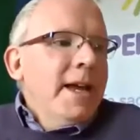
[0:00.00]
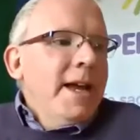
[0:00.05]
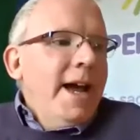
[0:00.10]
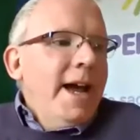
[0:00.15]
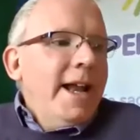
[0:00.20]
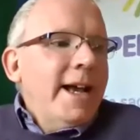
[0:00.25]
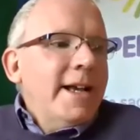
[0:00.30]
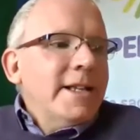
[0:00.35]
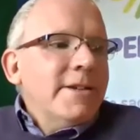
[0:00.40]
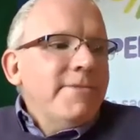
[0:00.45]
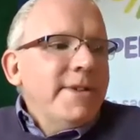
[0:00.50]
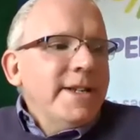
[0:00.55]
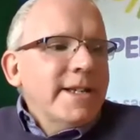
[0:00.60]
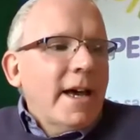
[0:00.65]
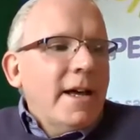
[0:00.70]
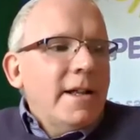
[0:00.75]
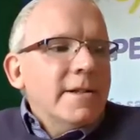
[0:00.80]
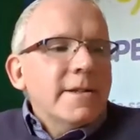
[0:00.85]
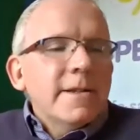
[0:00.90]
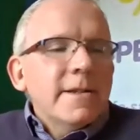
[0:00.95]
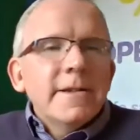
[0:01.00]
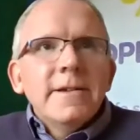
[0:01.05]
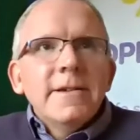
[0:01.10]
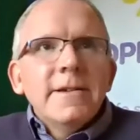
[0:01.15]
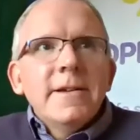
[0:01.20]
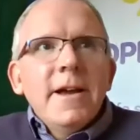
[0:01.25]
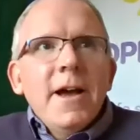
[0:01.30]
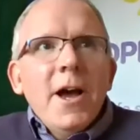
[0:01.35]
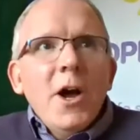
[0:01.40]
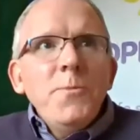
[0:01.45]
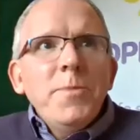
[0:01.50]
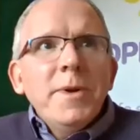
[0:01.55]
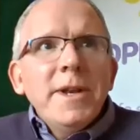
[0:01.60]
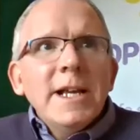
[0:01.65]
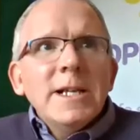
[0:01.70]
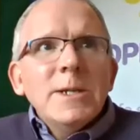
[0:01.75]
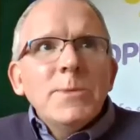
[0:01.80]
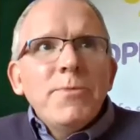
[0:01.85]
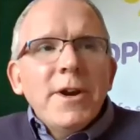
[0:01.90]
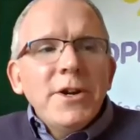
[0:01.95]
And as a result, Open
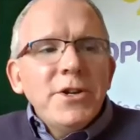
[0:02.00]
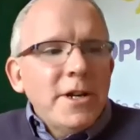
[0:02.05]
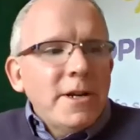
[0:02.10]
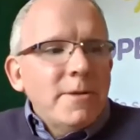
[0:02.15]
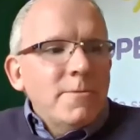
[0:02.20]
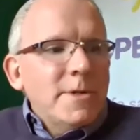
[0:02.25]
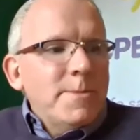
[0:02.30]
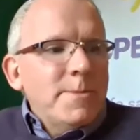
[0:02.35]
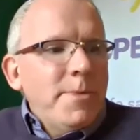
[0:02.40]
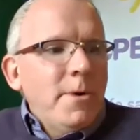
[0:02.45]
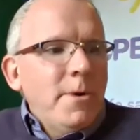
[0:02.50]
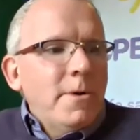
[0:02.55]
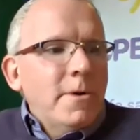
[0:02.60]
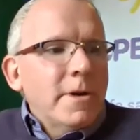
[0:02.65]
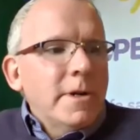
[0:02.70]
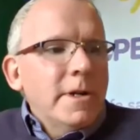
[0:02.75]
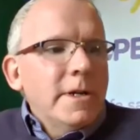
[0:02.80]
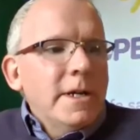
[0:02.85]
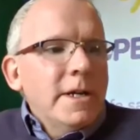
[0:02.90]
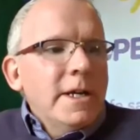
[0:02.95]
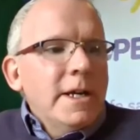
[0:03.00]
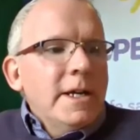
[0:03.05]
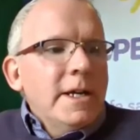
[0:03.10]
Expression was born.